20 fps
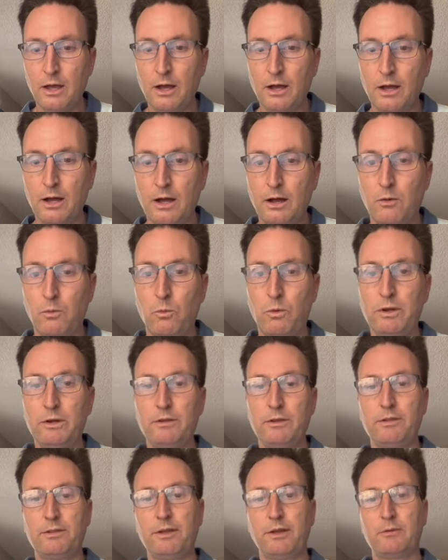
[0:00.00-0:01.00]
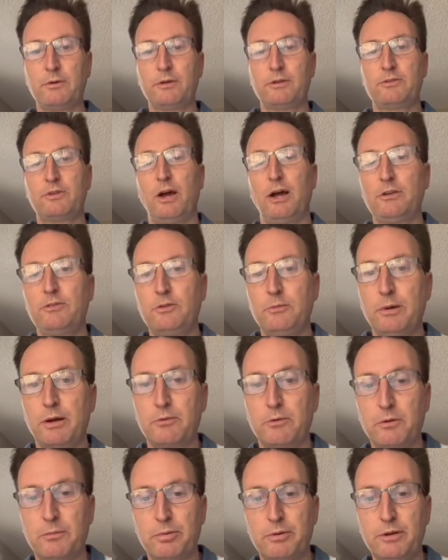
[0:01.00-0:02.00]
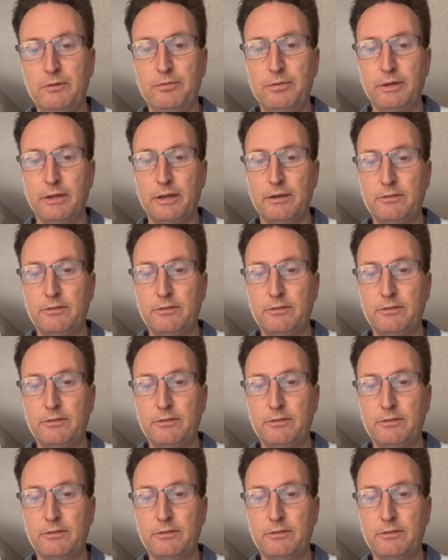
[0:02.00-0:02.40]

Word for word: Uh, one other thing I want to talk to you about real briefly